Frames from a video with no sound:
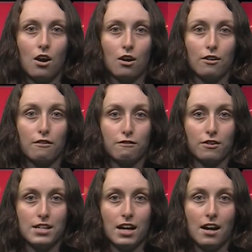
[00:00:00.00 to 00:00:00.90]
are
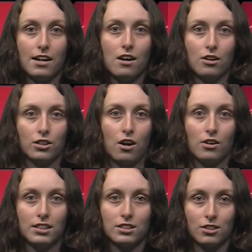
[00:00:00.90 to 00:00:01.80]
Free Guy on
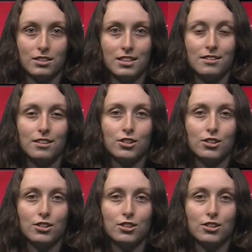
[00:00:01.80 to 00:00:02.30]
August 13th,